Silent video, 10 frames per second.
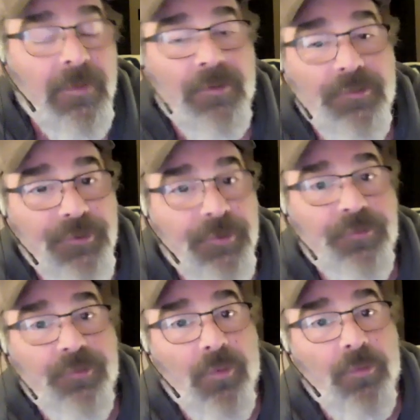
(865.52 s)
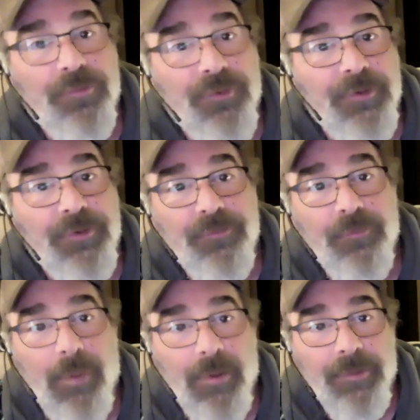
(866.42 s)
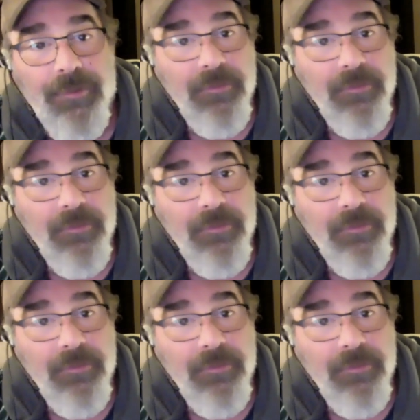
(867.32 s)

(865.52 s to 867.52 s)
Just souls in a different body.